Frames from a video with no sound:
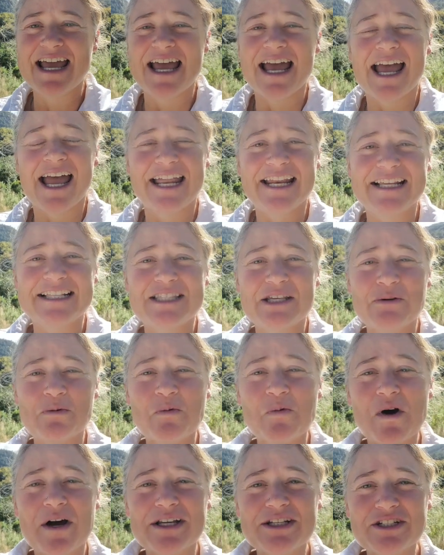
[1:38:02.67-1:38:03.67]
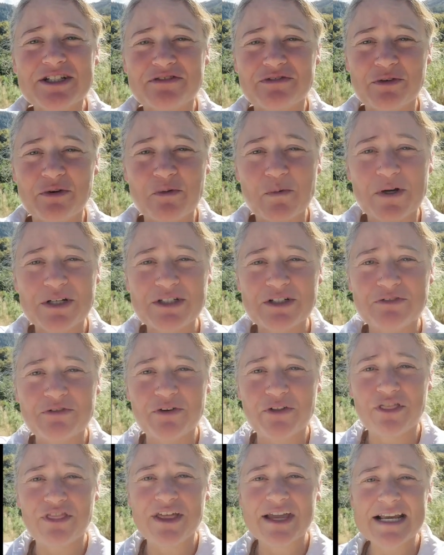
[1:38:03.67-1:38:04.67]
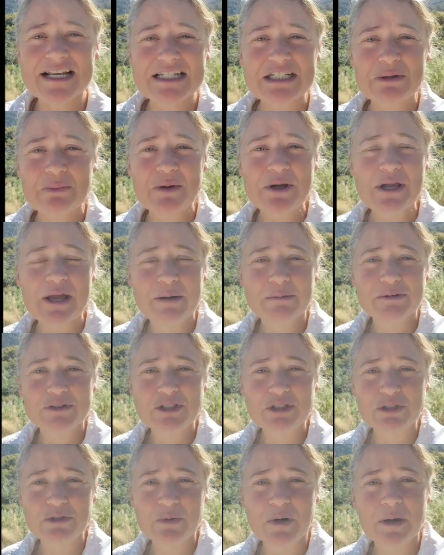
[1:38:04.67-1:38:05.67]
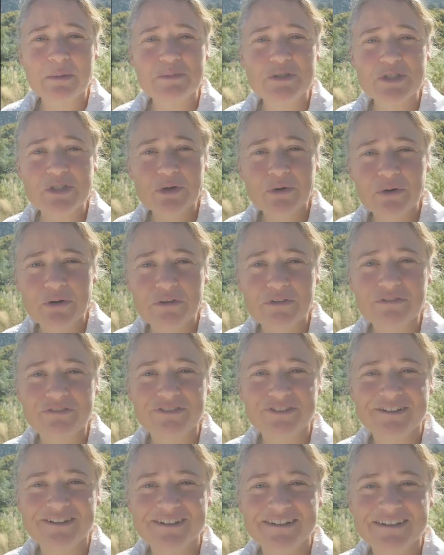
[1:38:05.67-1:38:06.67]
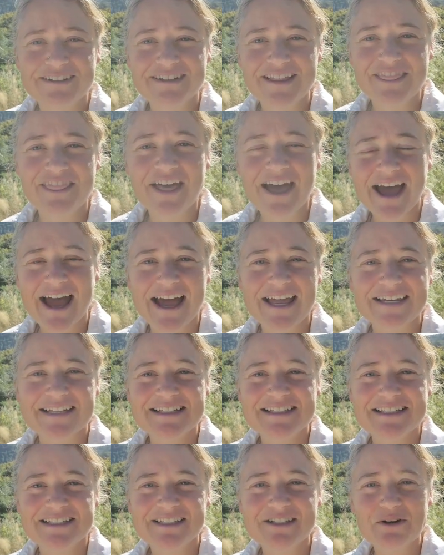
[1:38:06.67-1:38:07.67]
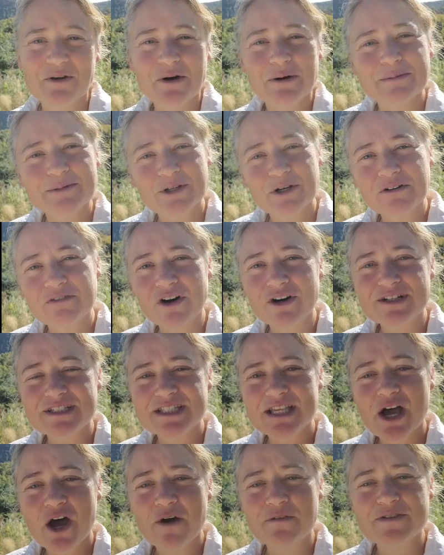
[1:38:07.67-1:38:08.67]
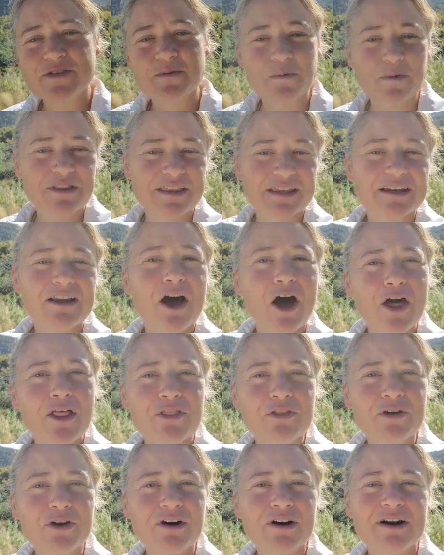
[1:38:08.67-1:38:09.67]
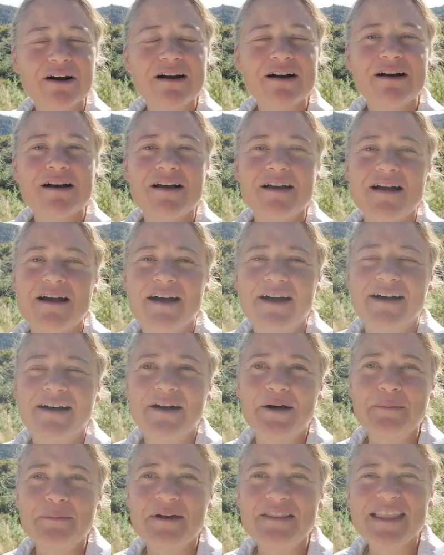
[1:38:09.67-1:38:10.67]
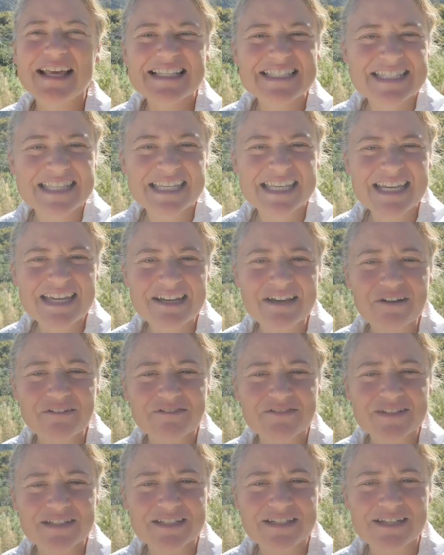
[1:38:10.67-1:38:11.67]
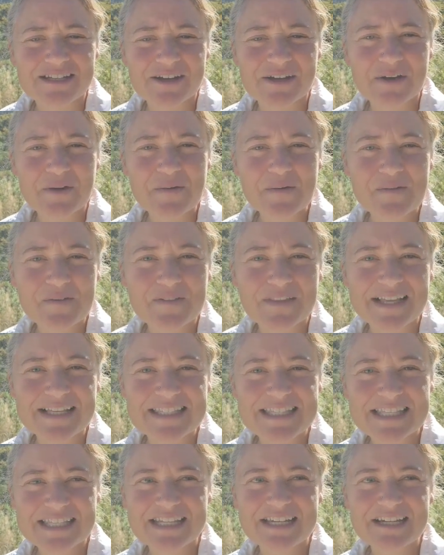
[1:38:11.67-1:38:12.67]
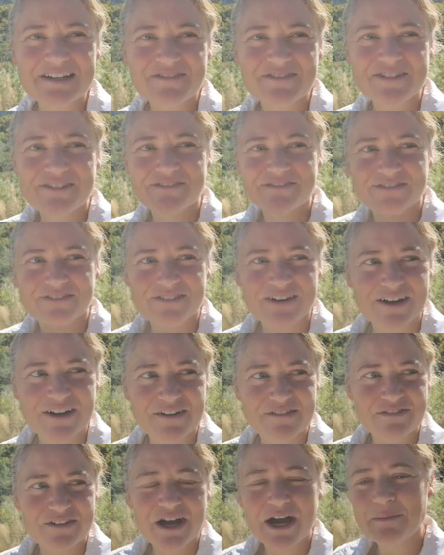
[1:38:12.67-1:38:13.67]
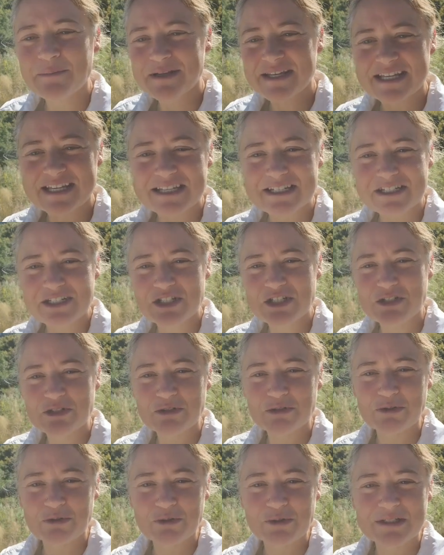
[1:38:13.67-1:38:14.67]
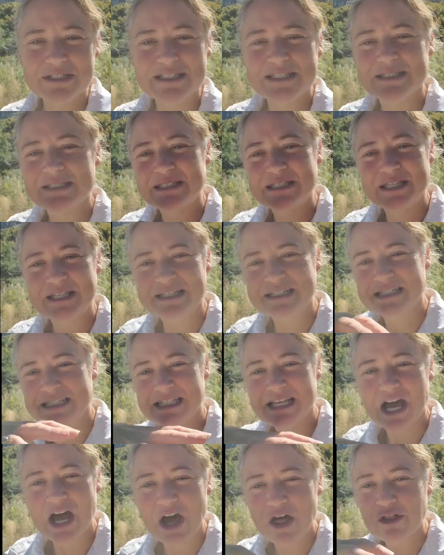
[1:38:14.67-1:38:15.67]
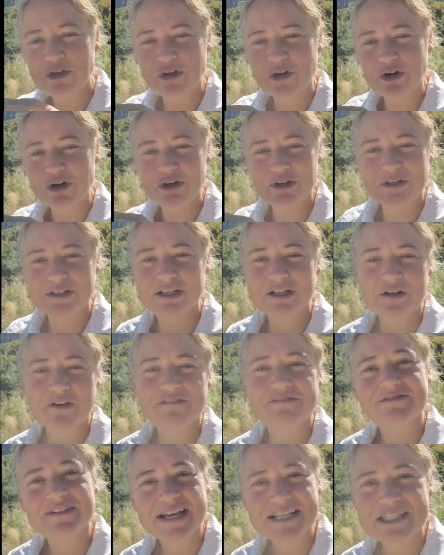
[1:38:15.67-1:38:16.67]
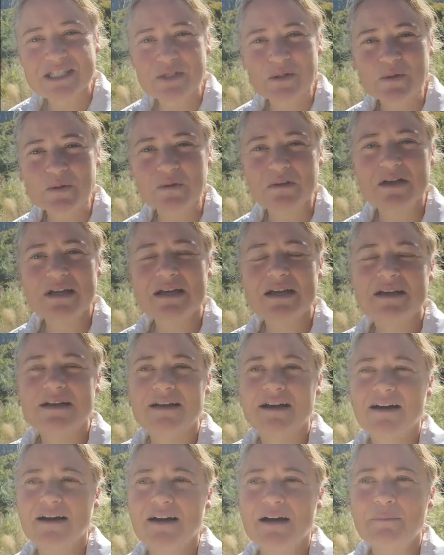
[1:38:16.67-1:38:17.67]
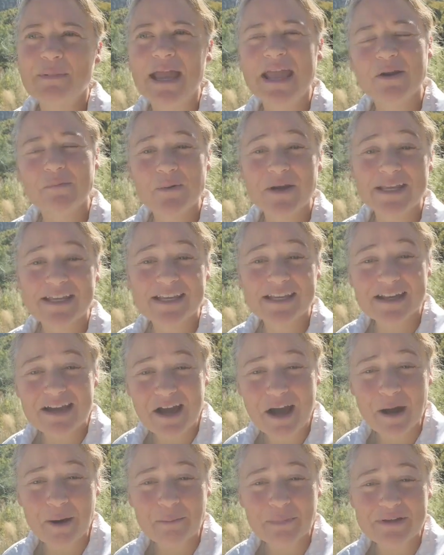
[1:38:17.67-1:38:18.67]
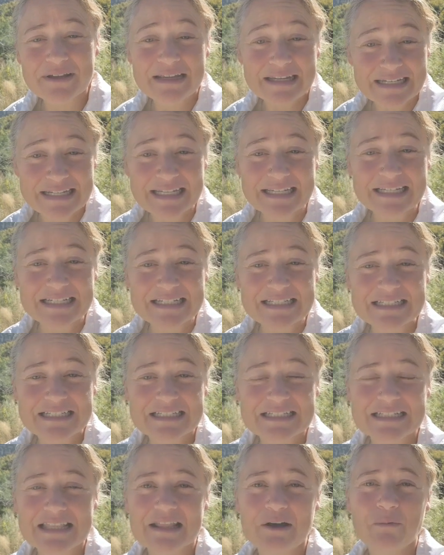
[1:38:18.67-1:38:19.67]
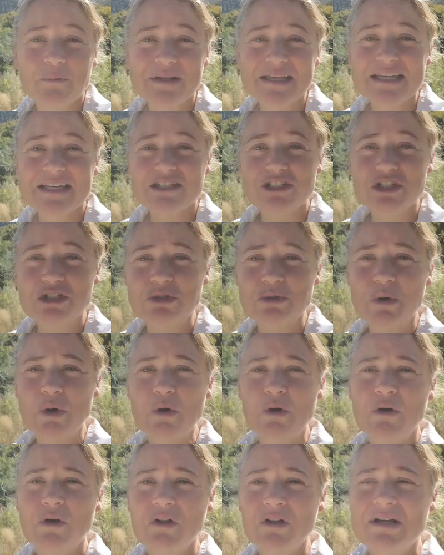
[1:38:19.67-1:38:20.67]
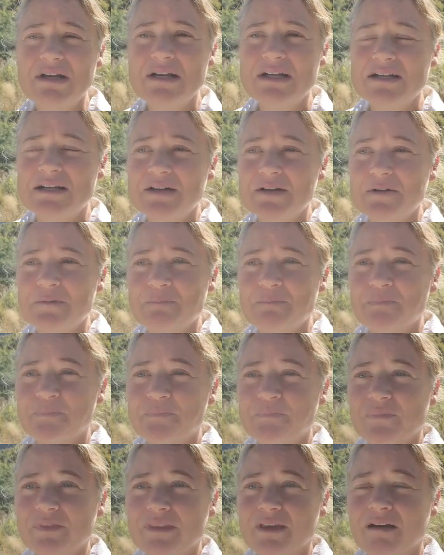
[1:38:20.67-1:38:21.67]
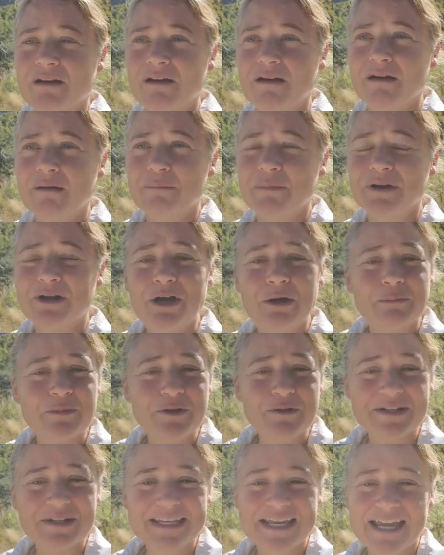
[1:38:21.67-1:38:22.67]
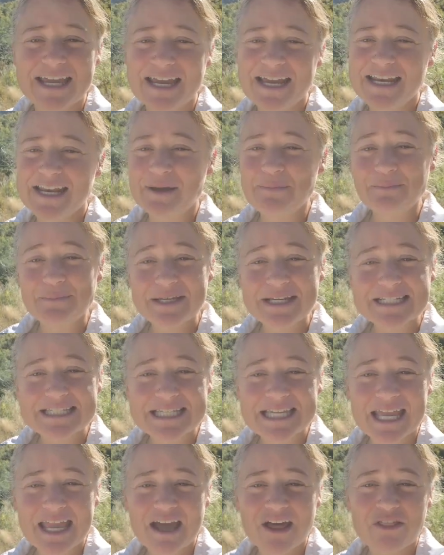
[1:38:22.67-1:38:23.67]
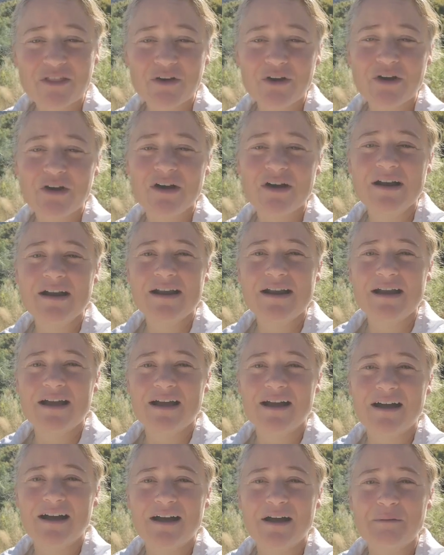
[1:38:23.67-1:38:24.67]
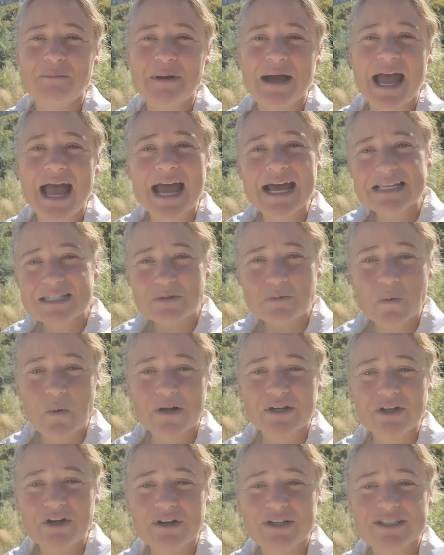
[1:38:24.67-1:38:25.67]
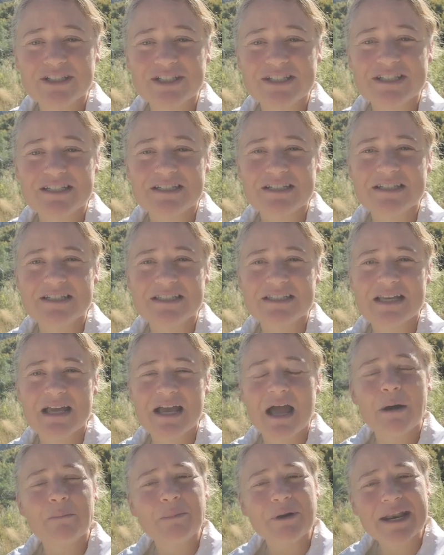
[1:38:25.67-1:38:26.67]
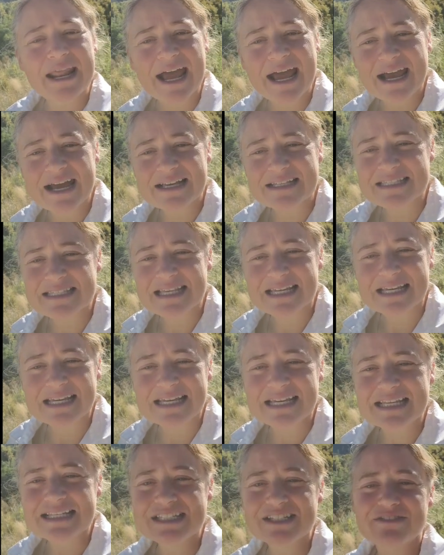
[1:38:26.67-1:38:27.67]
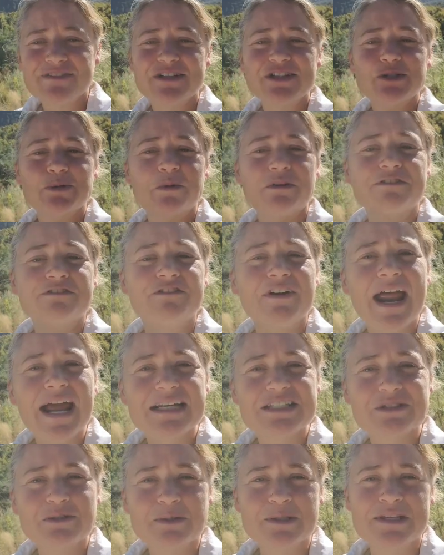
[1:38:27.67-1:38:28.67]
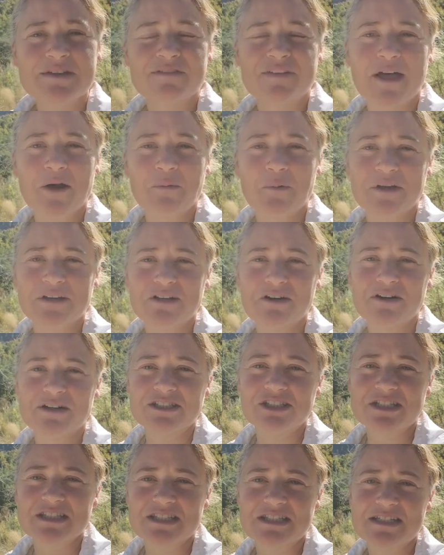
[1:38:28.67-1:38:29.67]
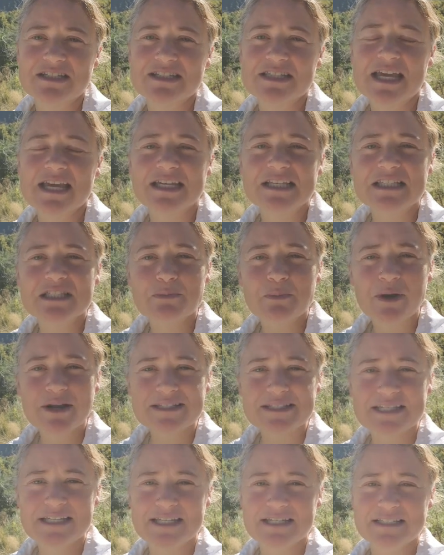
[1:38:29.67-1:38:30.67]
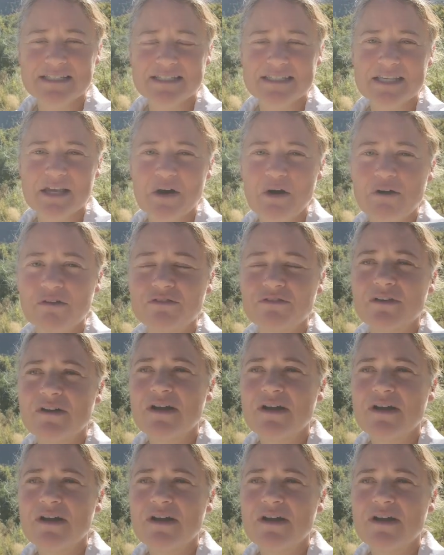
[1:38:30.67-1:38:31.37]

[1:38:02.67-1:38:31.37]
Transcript: And it's a wonderful, wonderful thing to be able to observe that, you know, observe ourselves within other. And that's the gift, you know, that's the gift of coming into this other, you know, vessel, and waking up in it, that we get to all communicate and be together, as one consciousness, but as individual fractals of that one consciousness expressing itself.